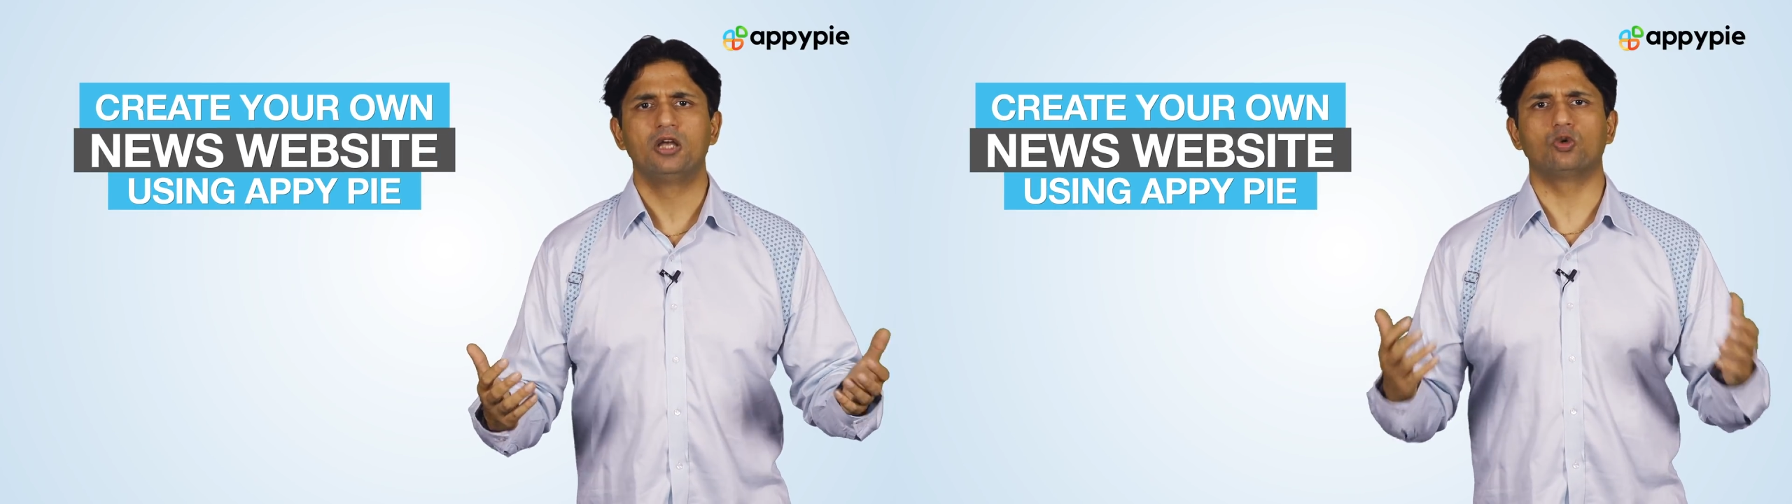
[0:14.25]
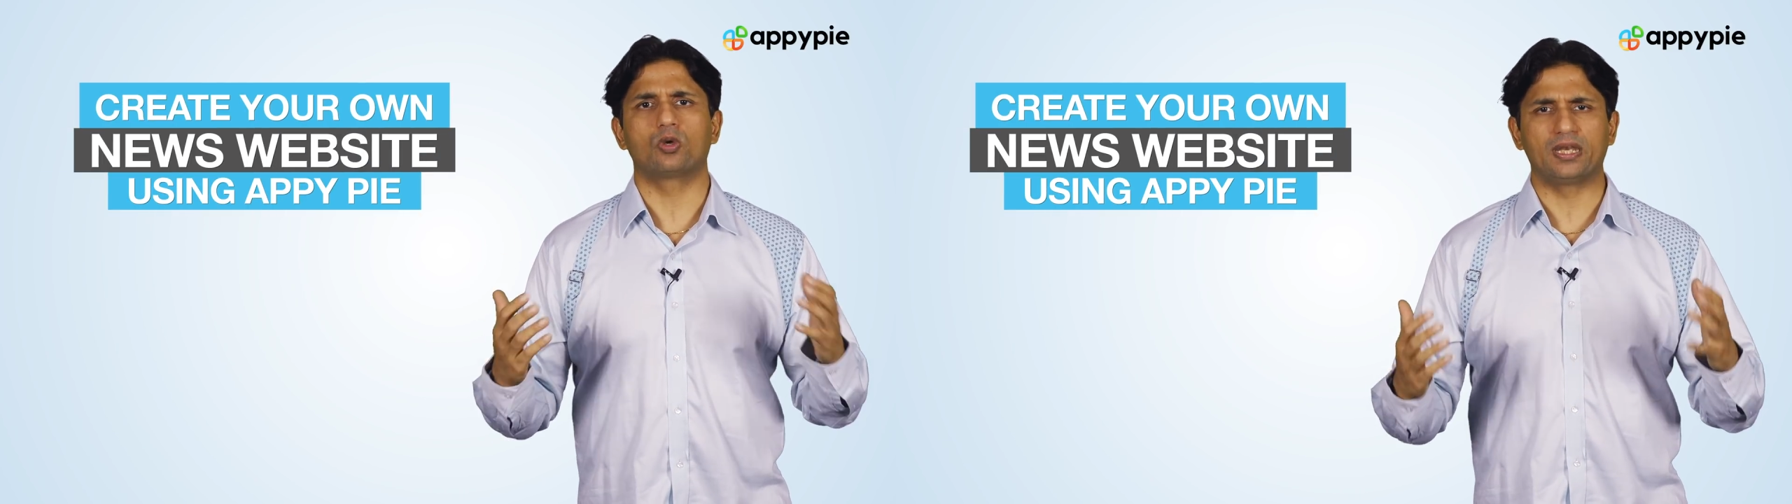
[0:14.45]

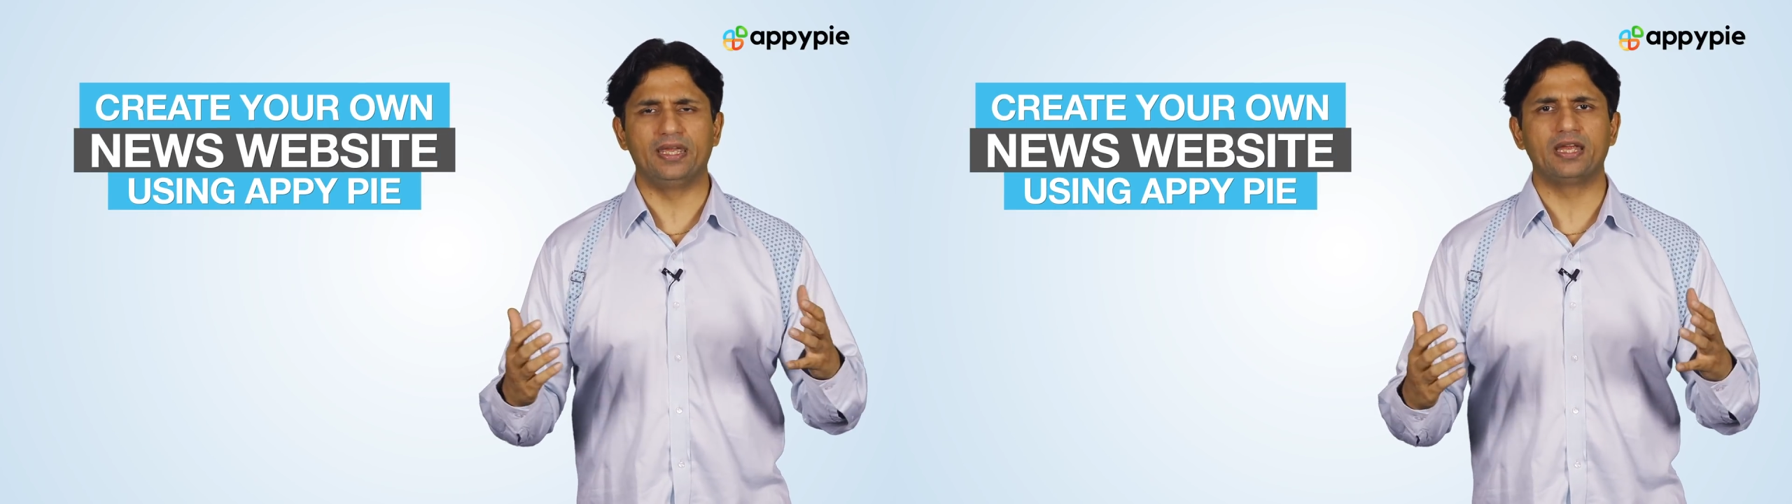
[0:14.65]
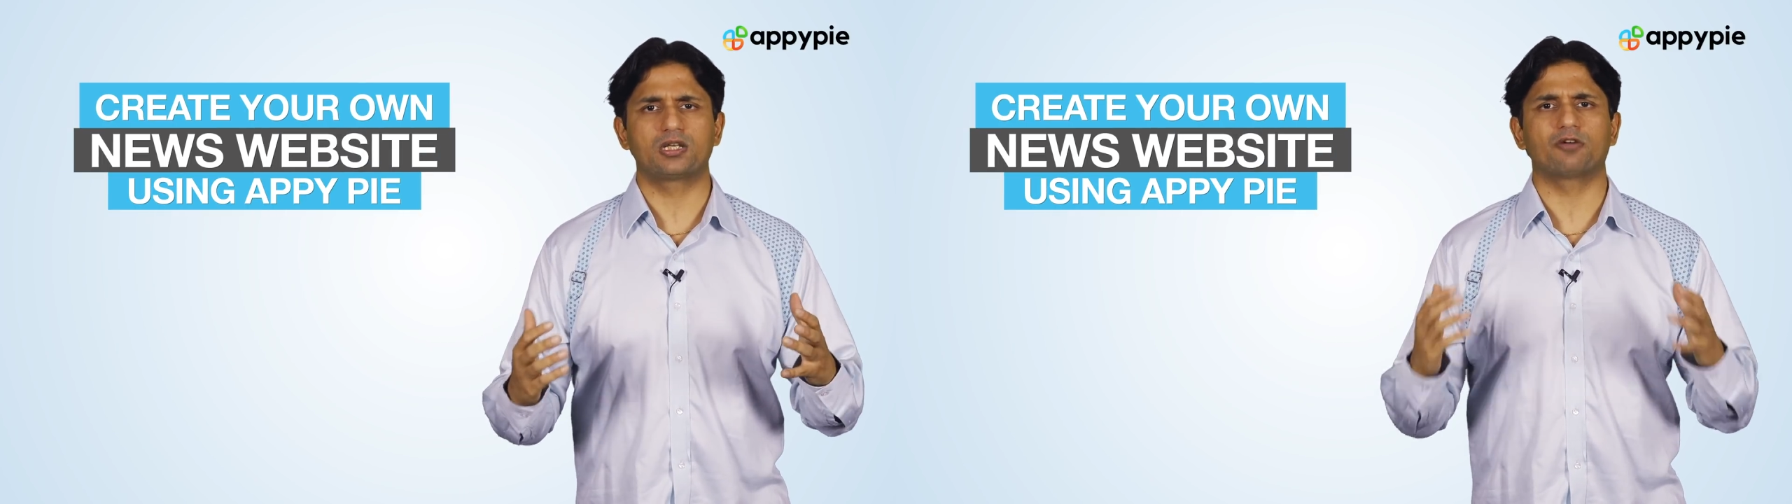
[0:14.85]
to
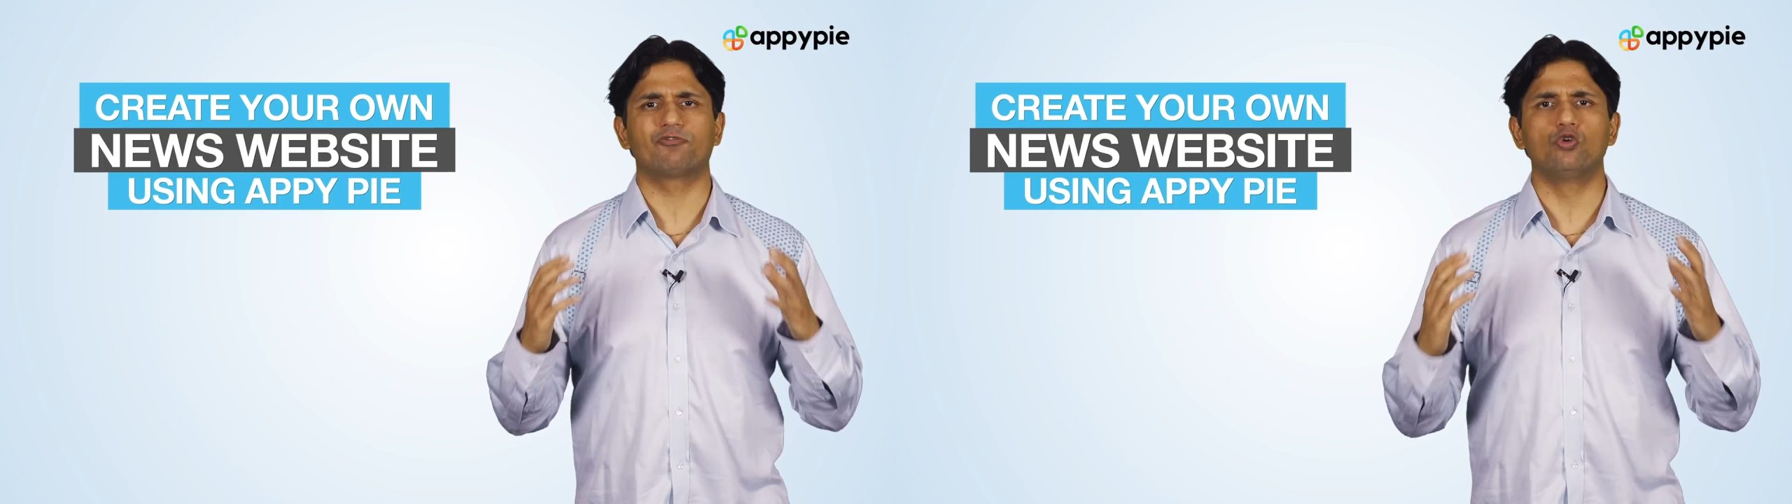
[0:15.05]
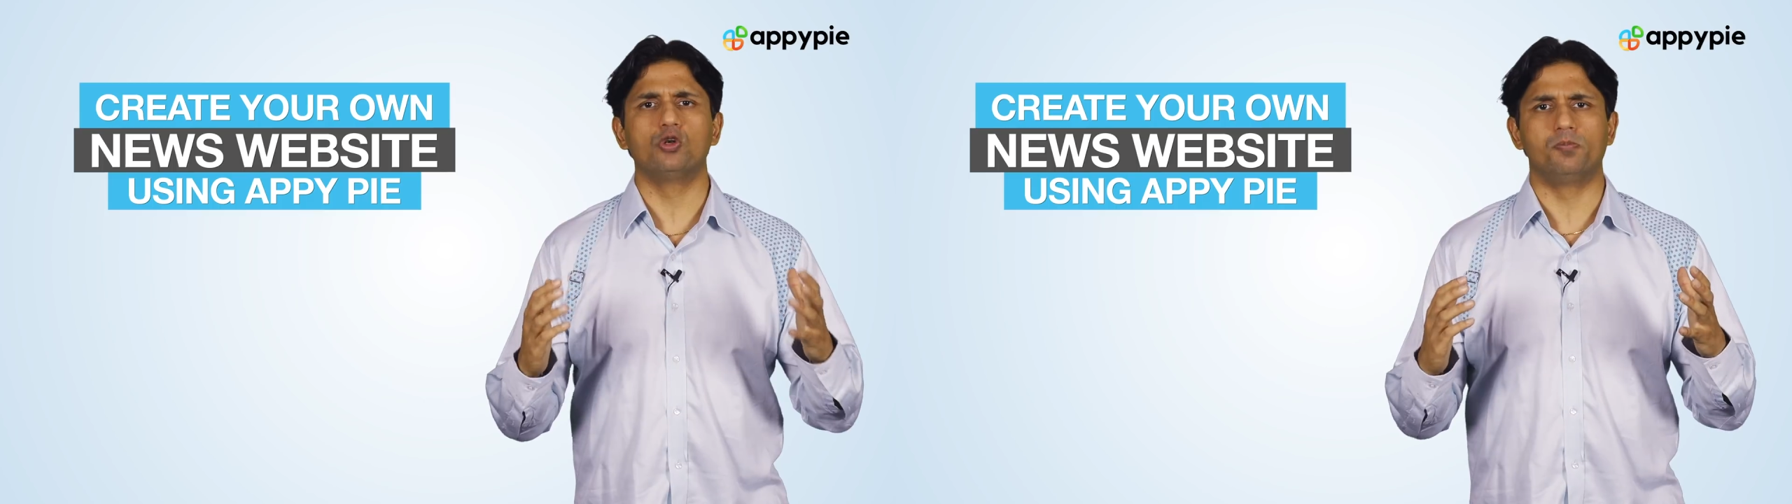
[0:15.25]
create a
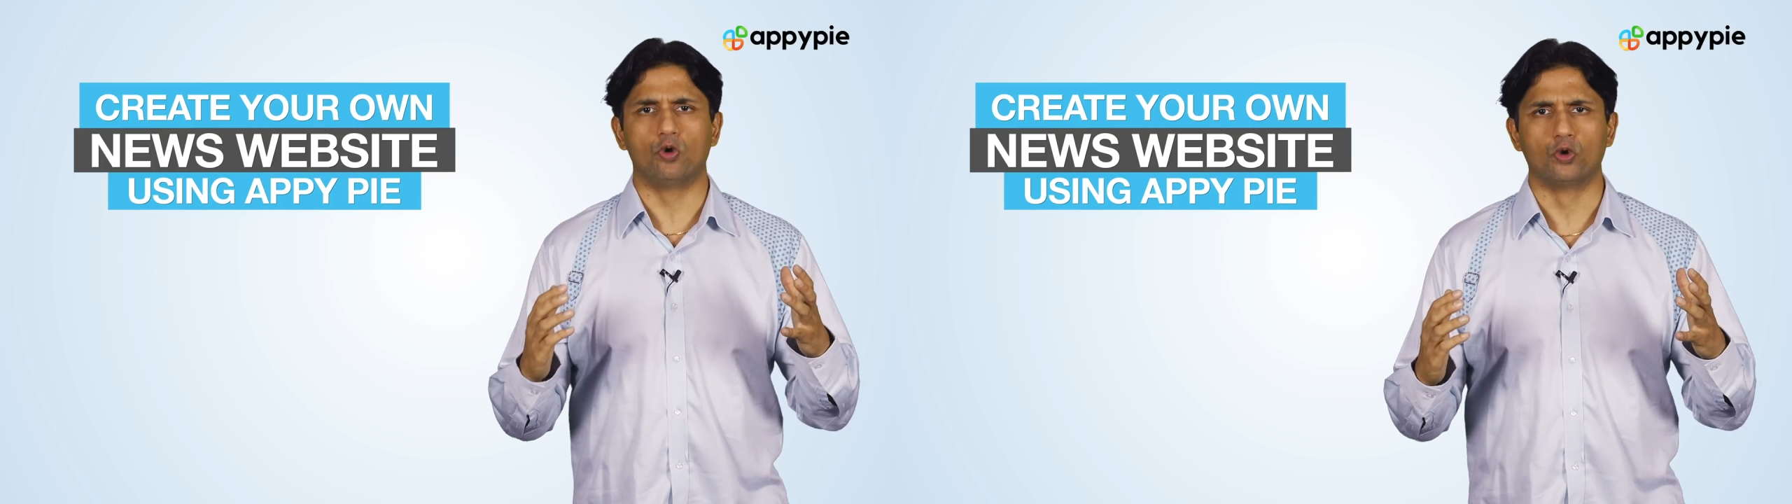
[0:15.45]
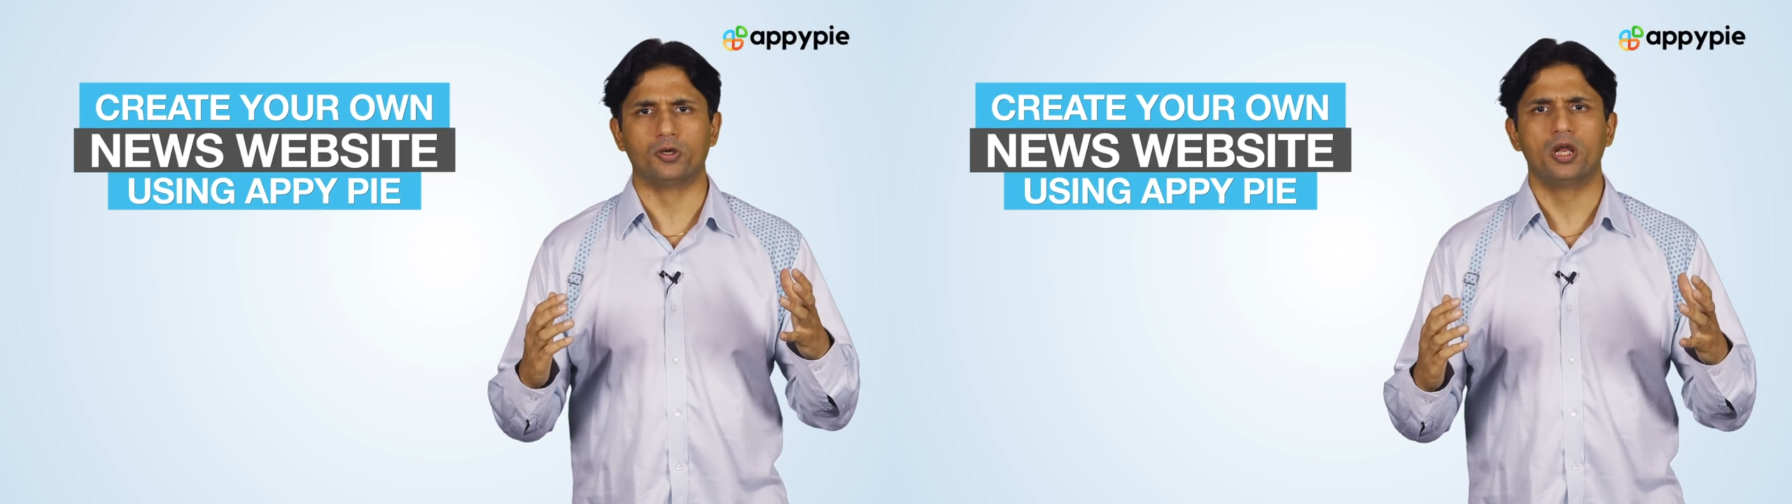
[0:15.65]

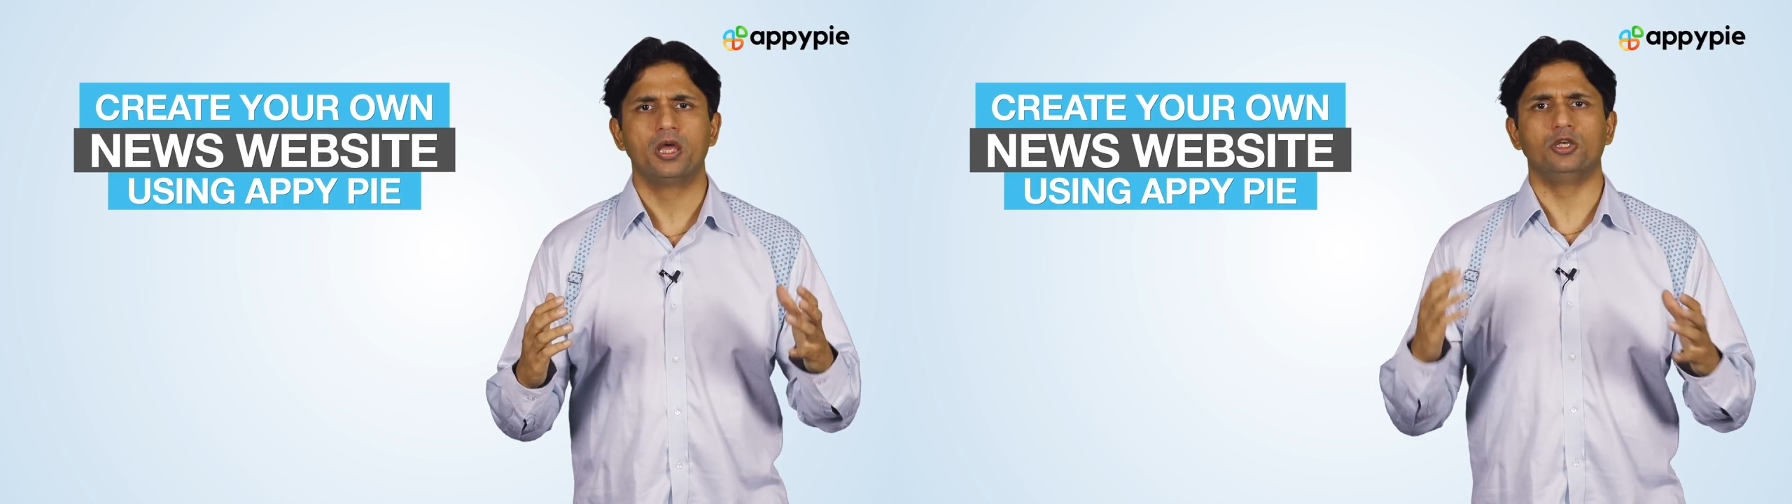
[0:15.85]
full-blown